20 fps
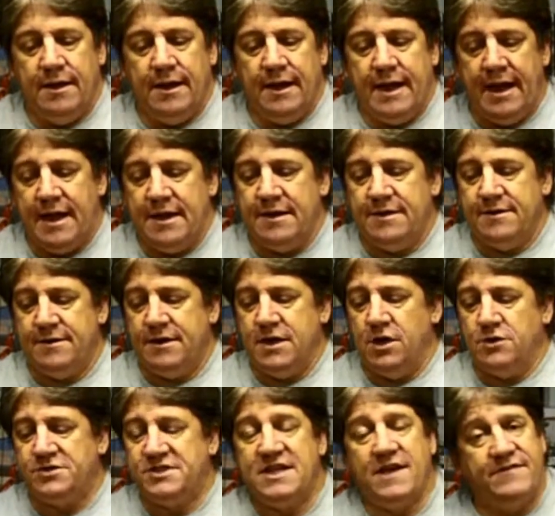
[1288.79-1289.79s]

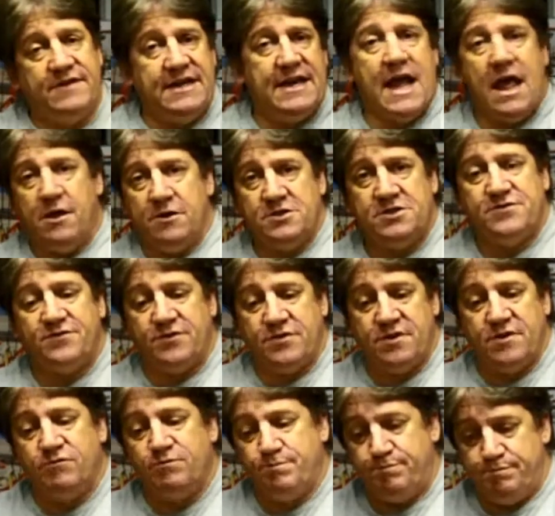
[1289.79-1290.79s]
$70 for
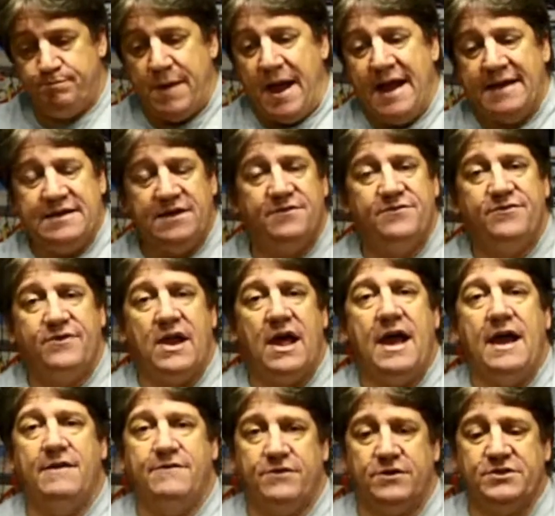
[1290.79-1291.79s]
the bind and
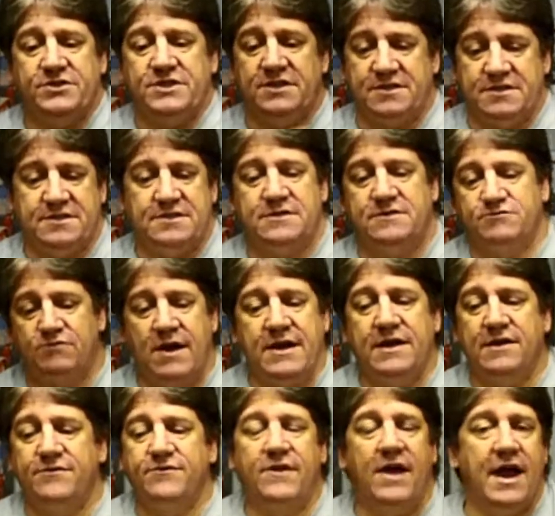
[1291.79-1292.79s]
fly versus
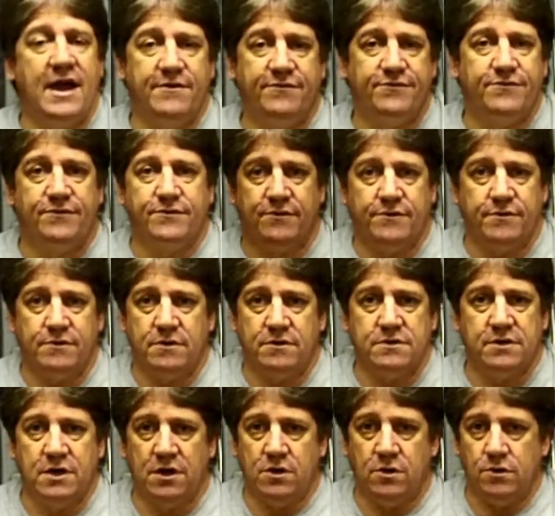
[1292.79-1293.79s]
ready to fly for
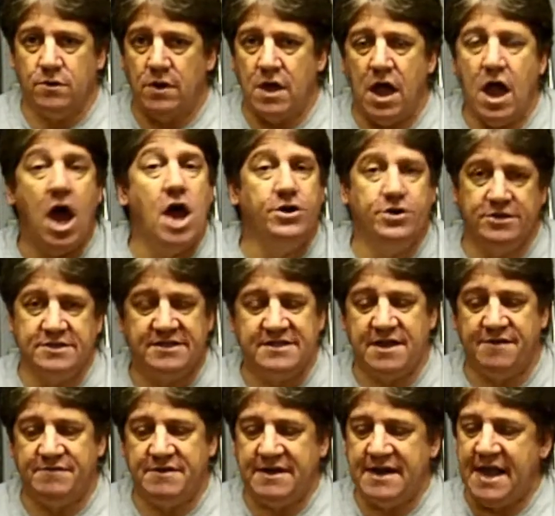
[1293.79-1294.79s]

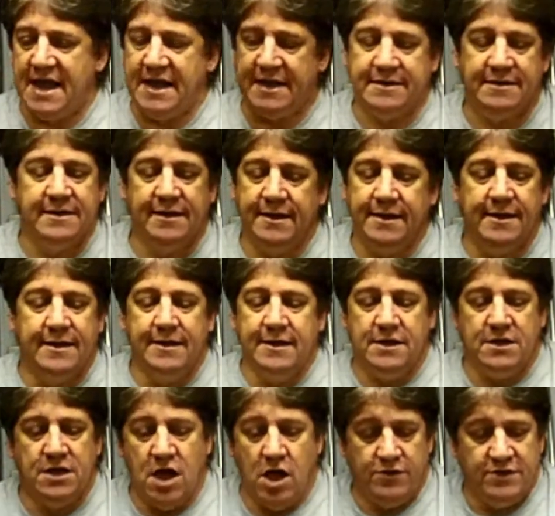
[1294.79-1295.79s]
$179.
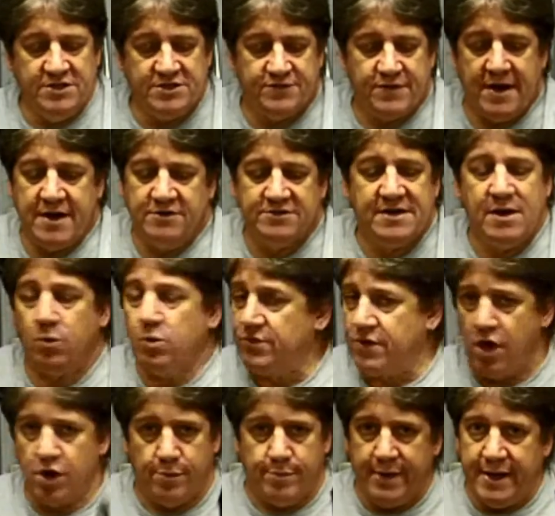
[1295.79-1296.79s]
No, this radio is not worth
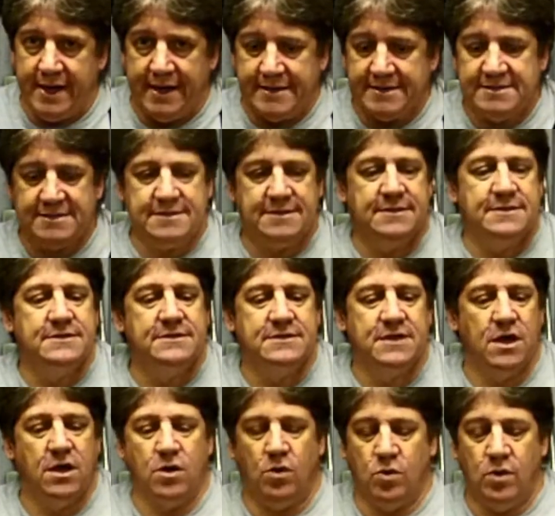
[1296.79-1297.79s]
$100.
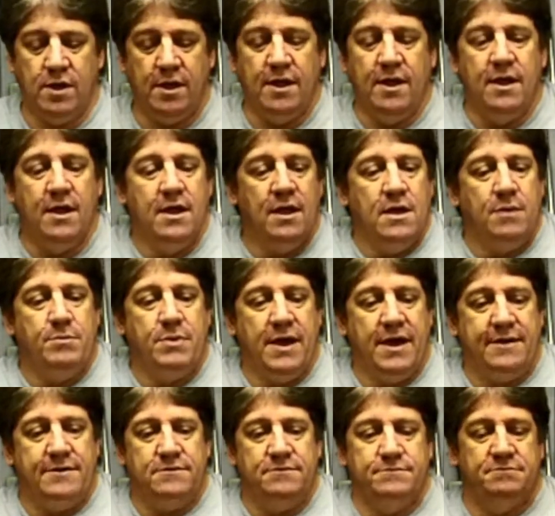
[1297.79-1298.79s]
So,
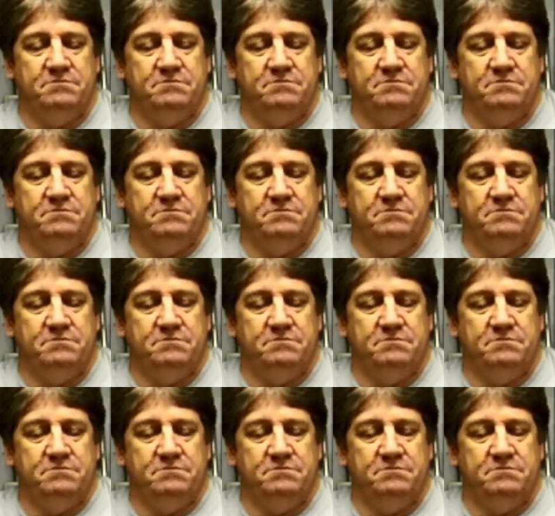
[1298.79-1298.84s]
but